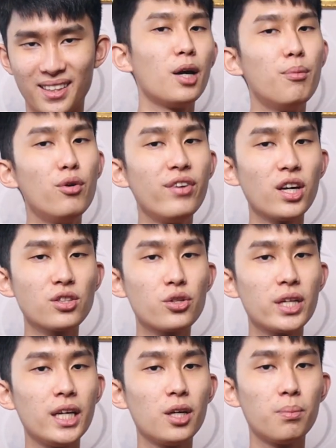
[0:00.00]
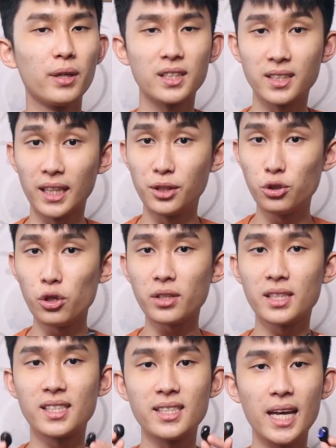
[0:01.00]
Now moving on to the earbuds, they took
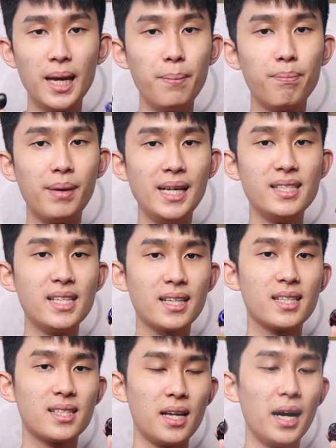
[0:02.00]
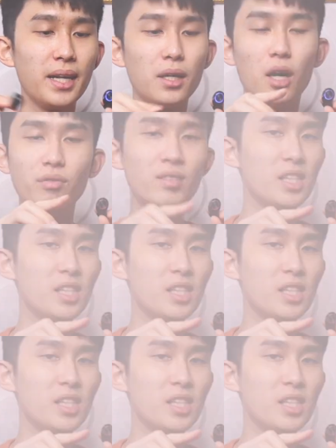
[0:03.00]
the same basic design of